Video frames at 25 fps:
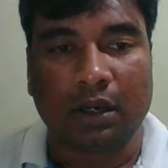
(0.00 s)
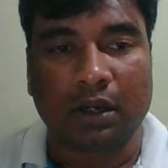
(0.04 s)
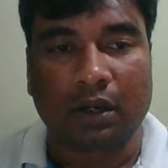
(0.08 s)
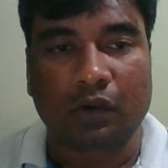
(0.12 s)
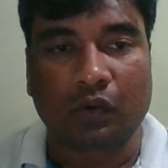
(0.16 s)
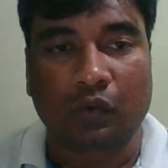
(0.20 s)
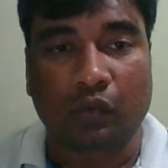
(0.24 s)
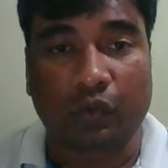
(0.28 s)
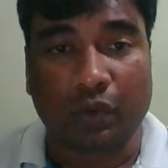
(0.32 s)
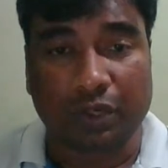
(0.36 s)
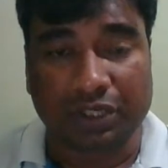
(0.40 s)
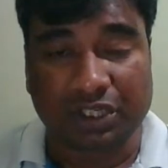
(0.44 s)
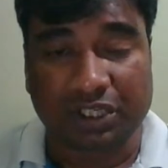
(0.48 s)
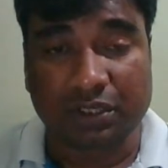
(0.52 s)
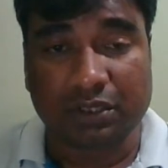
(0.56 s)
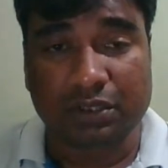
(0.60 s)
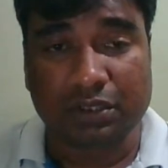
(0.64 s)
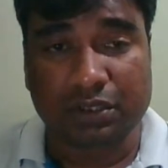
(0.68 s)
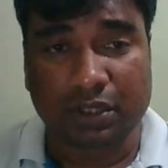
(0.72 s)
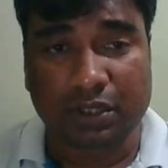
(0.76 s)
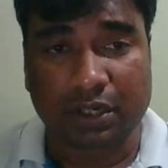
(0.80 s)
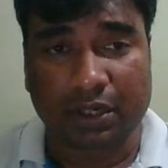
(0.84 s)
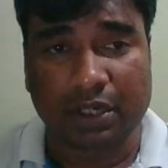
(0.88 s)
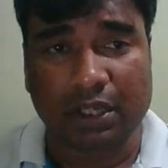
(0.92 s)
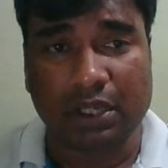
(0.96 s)

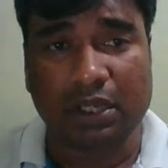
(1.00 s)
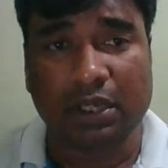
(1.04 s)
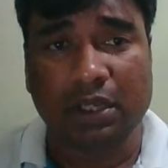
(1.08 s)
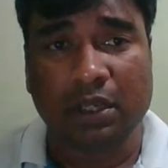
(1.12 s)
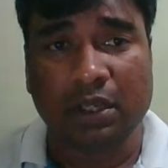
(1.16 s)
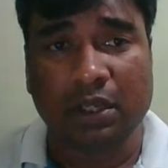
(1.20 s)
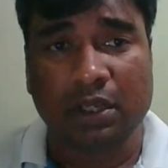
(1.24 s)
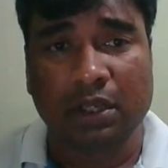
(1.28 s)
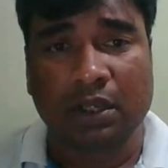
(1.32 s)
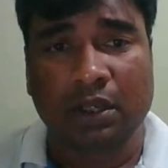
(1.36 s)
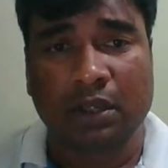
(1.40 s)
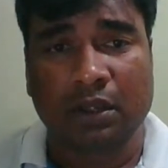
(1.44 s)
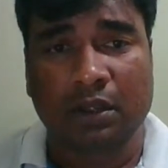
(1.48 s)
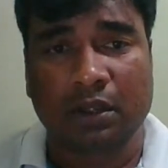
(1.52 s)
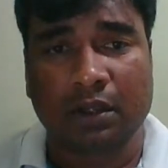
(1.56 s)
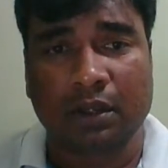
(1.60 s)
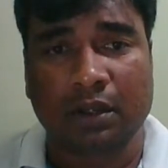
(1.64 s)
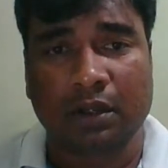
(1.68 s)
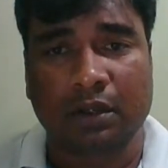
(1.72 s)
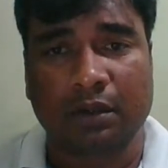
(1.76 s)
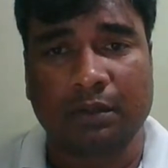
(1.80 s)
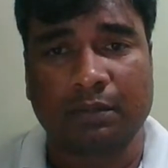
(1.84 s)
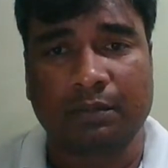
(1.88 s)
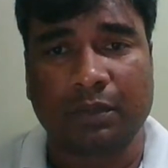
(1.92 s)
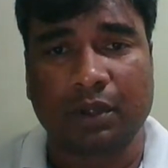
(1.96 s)
questions ready,
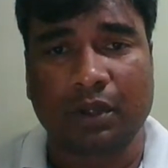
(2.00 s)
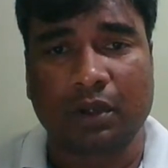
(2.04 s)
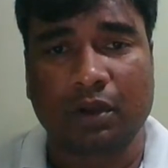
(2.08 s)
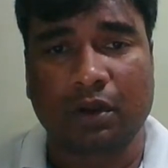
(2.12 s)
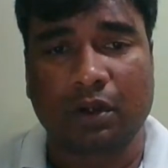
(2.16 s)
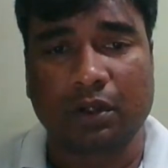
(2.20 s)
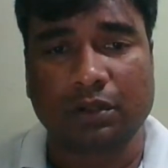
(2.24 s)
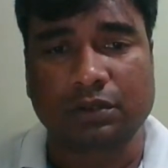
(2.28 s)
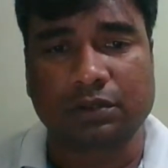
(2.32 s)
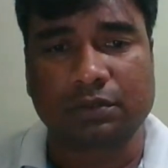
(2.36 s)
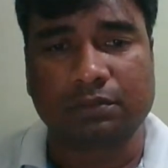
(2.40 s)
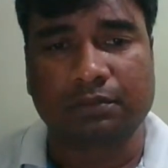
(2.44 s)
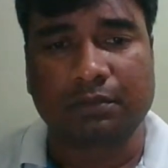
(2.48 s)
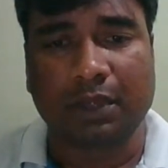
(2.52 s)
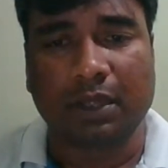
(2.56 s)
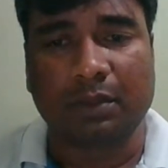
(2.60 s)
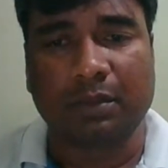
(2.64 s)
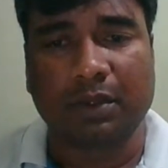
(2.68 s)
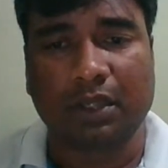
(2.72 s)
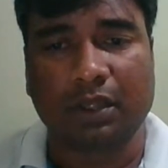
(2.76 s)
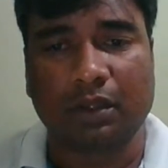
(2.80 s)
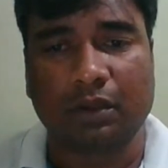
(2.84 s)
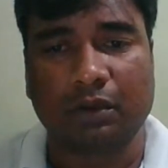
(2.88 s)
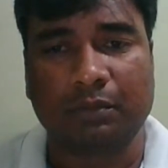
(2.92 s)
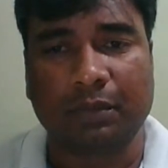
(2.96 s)
because maybe
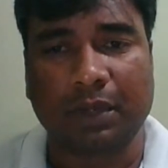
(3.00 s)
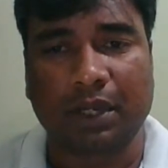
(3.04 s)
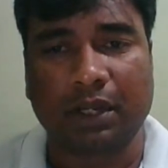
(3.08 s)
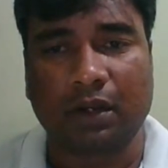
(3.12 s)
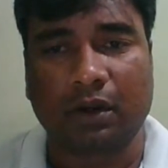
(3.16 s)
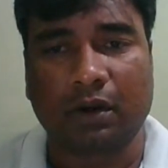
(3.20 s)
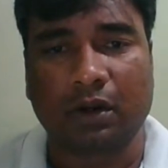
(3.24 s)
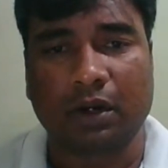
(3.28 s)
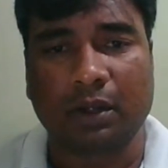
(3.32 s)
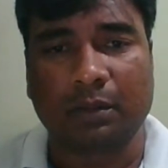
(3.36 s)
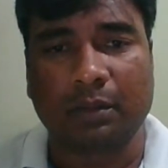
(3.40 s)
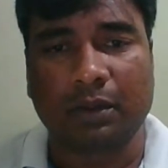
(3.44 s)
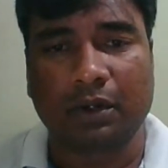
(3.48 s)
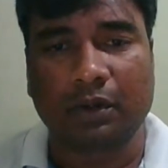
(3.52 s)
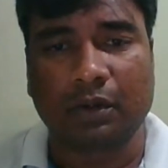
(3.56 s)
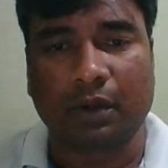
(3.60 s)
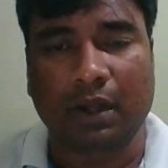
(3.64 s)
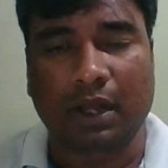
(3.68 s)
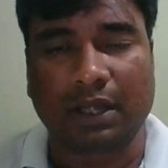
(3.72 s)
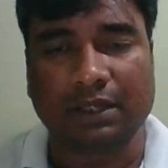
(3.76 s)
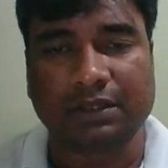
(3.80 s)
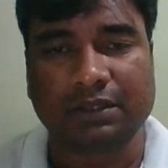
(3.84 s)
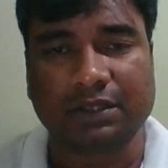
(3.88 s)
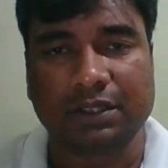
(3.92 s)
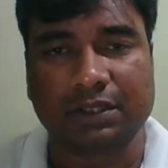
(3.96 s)
you might not able to
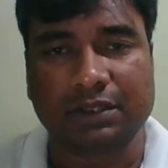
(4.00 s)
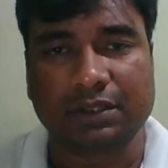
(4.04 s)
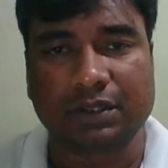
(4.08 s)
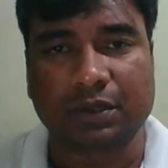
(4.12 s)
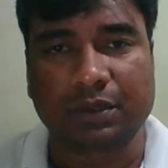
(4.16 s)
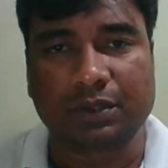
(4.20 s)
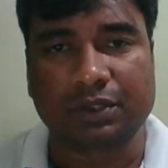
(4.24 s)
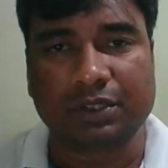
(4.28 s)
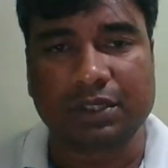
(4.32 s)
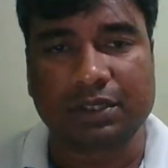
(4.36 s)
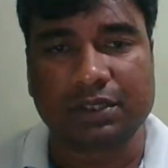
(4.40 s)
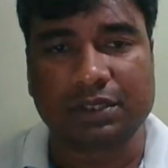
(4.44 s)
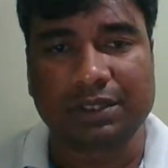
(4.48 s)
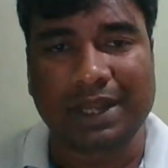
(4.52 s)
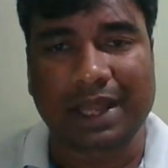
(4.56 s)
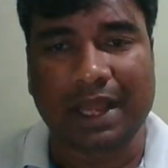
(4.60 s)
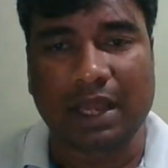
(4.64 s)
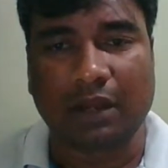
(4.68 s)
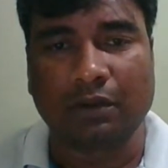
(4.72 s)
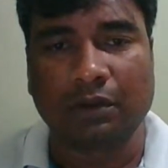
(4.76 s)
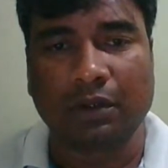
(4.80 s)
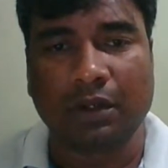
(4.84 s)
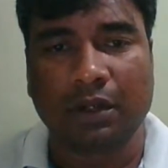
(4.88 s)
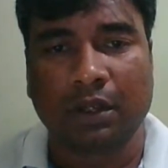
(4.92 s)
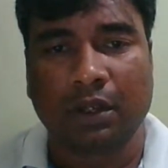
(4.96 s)
ask these questions
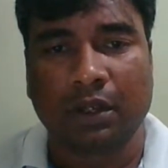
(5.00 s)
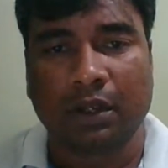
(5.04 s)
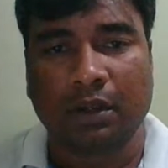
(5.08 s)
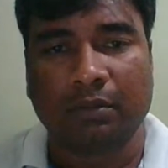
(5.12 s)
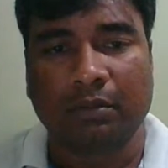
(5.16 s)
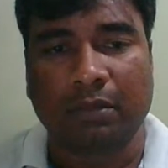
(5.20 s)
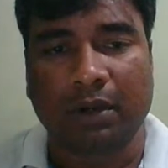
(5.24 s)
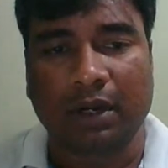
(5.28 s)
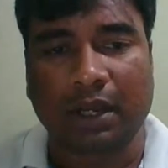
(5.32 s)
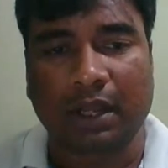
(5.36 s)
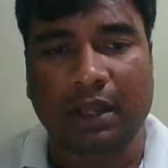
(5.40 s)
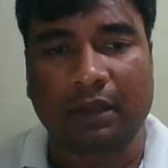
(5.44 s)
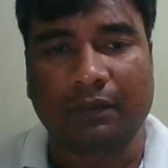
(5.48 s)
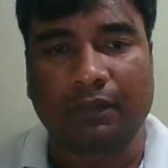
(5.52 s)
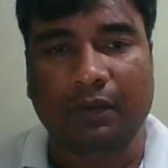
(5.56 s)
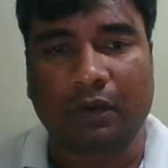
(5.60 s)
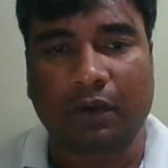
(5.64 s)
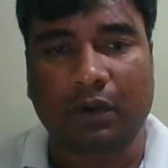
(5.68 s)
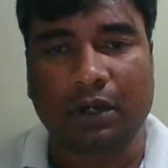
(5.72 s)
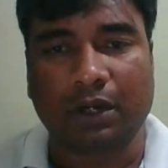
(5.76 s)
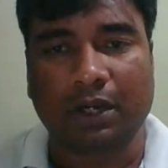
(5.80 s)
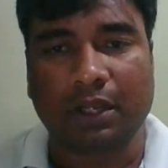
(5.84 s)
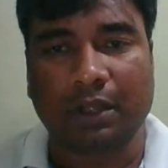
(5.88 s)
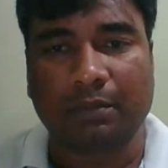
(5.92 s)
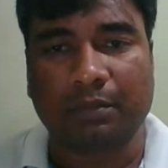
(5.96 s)
now, but I've
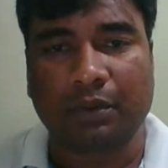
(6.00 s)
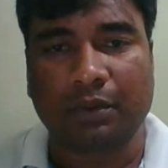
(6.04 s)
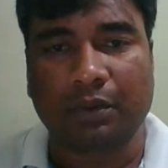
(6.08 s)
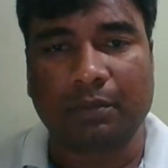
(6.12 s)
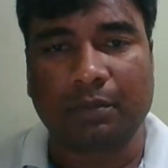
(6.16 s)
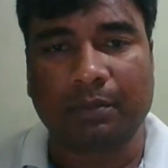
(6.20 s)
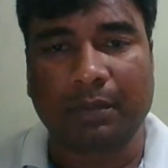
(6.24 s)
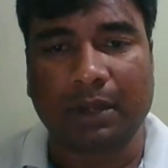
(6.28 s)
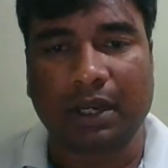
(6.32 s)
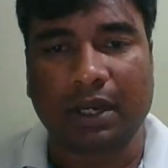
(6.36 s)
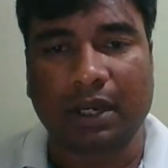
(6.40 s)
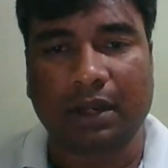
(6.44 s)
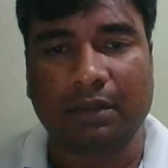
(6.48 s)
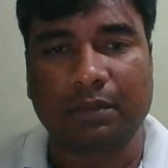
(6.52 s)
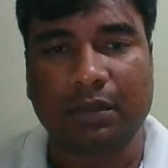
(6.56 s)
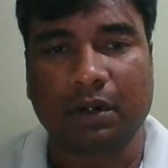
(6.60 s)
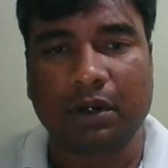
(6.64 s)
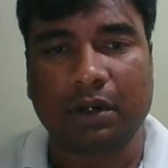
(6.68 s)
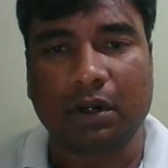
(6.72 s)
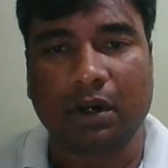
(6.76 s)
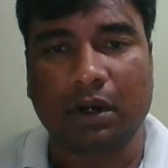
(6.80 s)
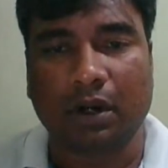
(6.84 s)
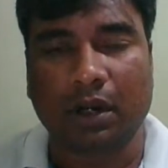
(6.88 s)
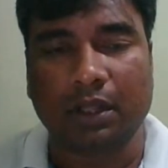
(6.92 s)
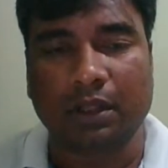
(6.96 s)
already put my
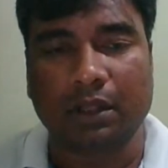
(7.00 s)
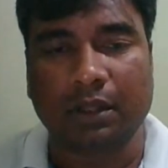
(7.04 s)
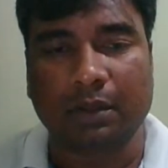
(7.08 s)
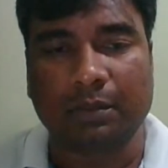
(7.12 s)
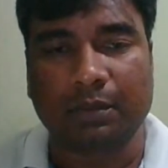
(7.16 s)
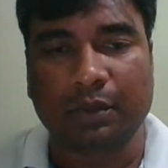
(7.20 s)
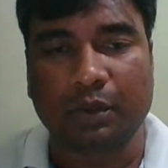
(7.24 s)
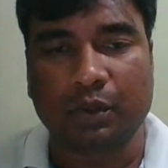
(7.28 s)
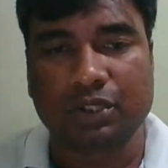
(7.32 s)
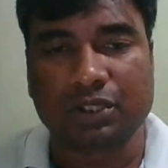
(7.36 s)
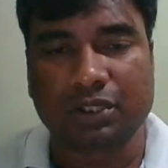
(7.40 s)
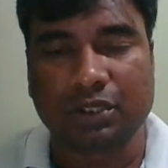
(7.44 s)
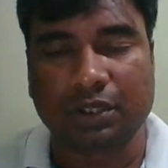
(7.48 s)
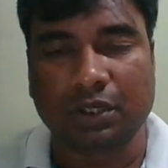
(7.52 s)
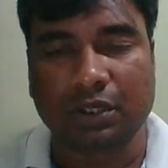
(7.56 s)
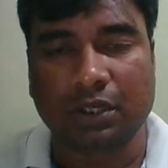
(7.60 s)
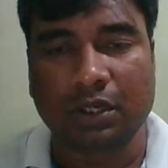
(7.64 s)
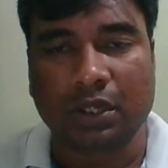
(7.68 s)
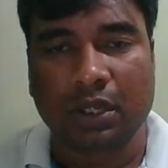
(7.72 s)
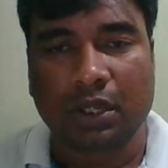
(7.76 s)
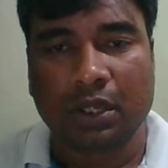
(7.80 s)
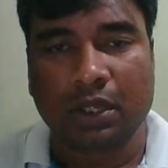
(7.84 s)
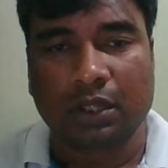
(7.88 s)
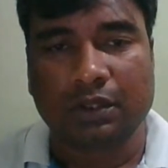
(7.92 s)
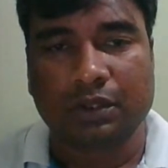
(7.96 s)
number in the poster,
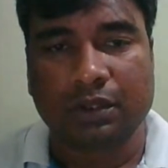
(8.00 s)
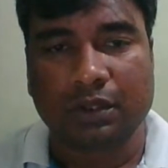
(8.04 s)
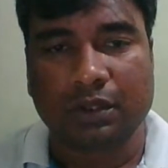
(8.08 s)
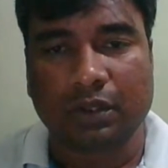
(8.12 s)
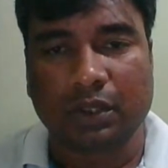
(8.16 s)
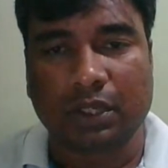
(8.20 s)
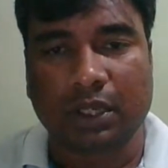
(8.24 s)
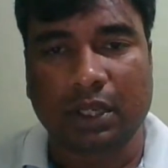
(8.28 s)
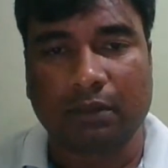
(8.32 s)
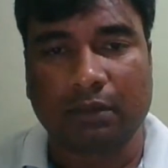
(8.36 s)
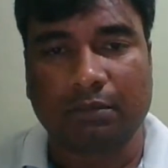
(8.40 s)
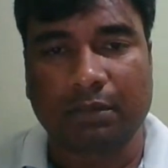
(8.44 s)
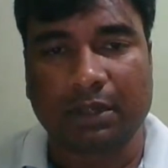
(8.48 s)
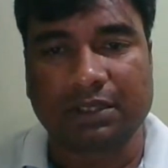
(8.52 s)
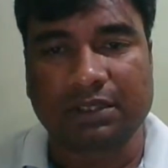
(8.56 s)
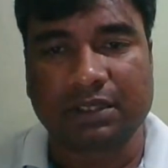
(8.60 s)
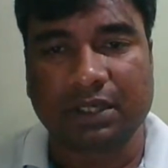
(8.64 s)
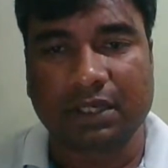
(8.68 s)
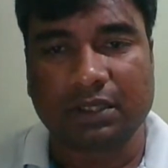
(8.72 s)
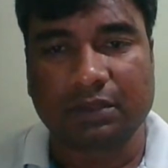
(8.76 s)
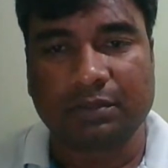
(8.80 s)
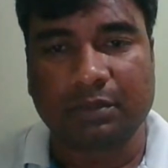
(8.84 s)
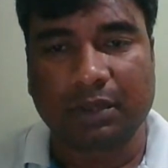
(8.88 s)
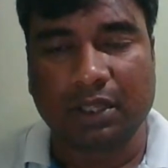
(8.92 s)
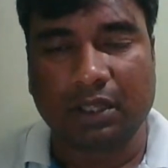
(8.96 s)
so you can
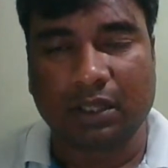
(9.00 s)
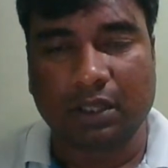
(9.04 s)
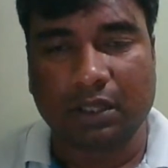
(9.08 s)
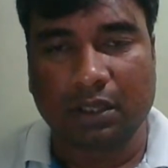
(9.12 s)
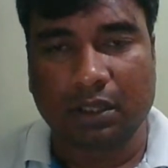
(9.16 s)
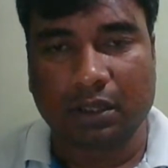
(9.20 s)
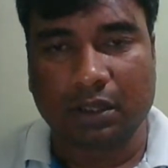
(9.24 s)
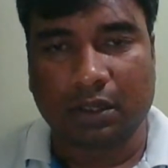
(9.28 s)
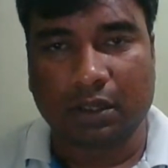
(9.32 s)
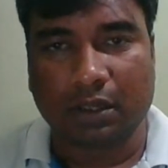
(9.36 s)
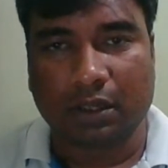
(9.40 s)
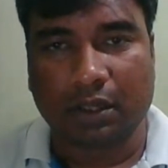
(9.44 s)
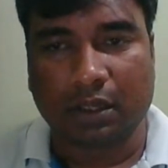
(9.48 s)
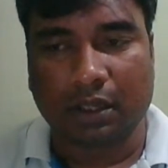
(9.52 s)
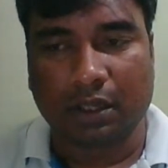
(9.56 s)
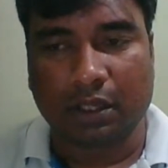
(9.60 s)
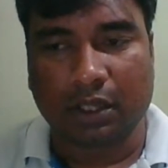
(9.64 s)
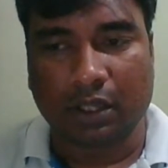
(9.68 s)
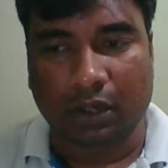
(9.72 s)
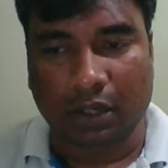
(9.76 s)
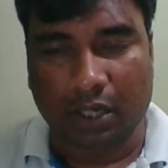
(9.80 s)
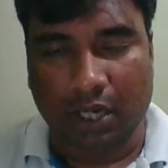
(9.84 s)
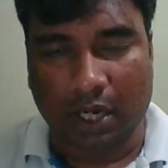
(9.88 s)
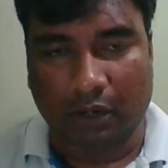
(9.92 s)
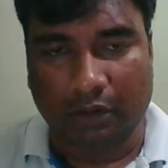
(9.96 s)
message me
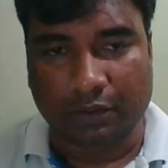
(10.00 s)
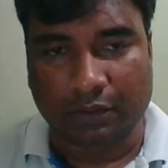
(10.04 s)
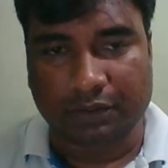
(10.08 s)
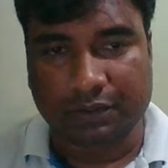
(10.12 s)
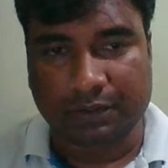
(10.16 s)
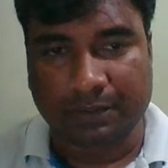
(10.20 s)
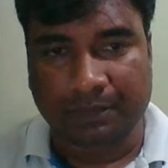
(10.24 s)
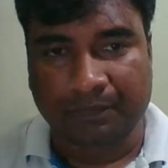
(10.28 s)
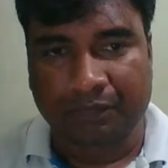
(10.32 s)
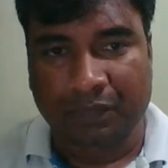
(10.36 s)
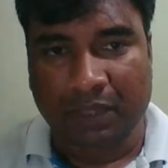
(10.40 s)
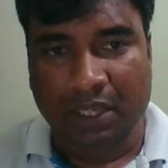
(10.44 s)
your doubts.